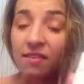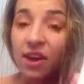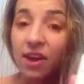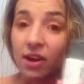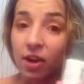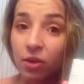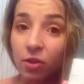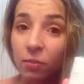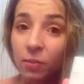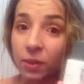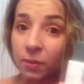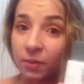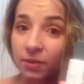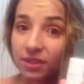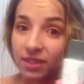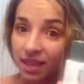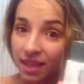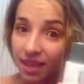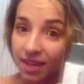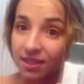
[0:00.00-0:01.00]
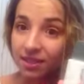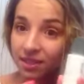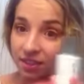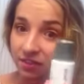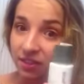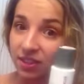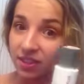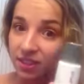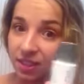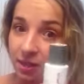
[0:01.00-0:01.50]
had other people say
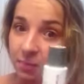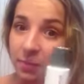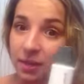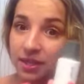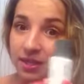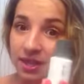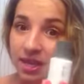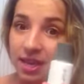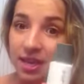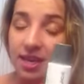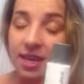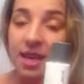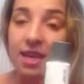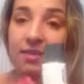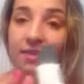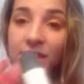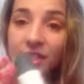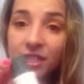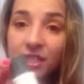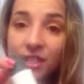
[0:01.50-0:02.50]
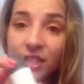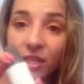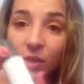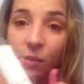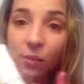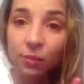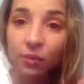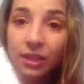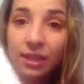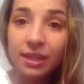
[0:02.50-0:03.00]
difference in my skin, and this is the
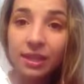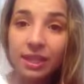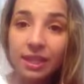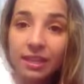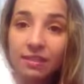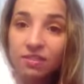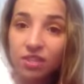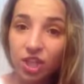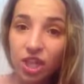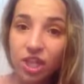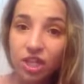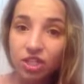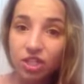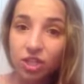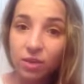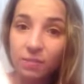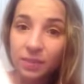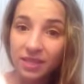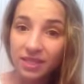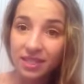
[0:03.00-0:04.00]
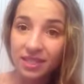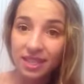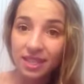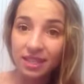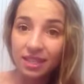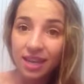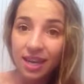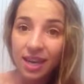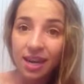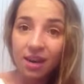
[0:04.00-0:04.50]
only thing I've changed in my
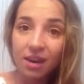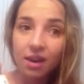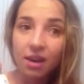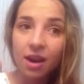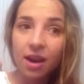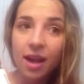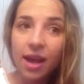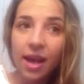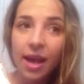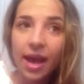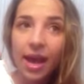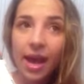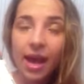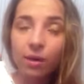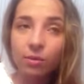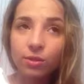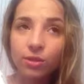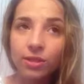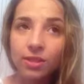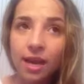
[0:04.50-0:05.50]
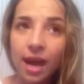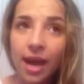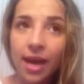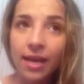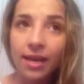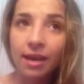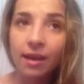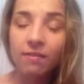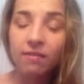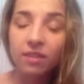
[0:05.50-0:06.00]
skincare
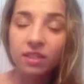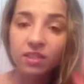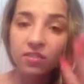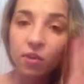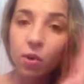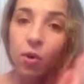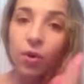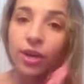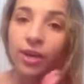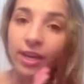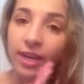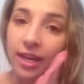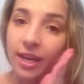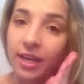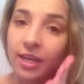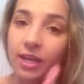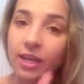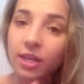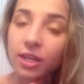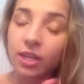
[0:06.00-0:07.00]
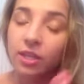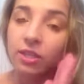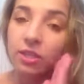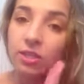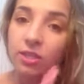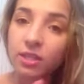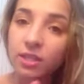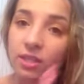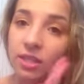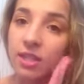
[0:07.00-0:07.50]
outside of exfoliating and
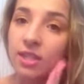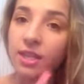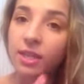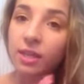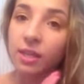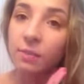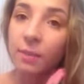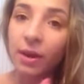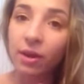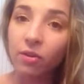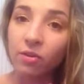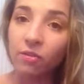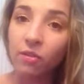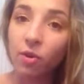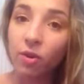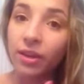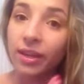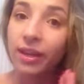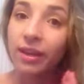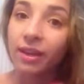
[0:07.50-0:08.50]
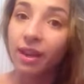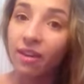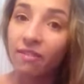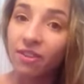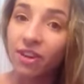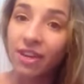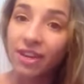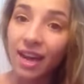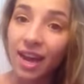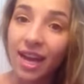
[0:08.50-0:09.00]
using the daily microfoliant
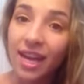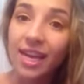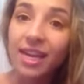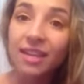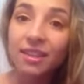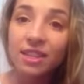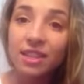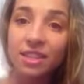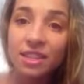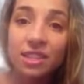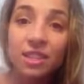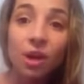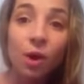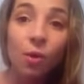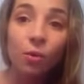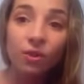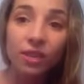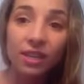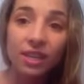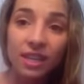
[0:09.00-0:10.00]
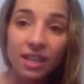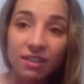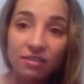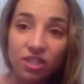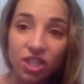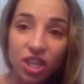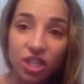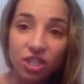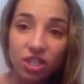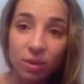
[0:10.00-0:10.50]
every night. This is the only thing I've
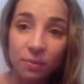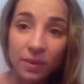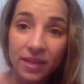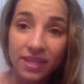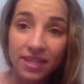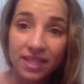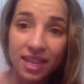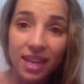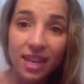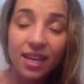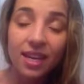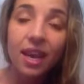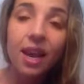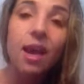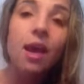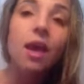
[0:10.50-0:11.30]
changed in my skin,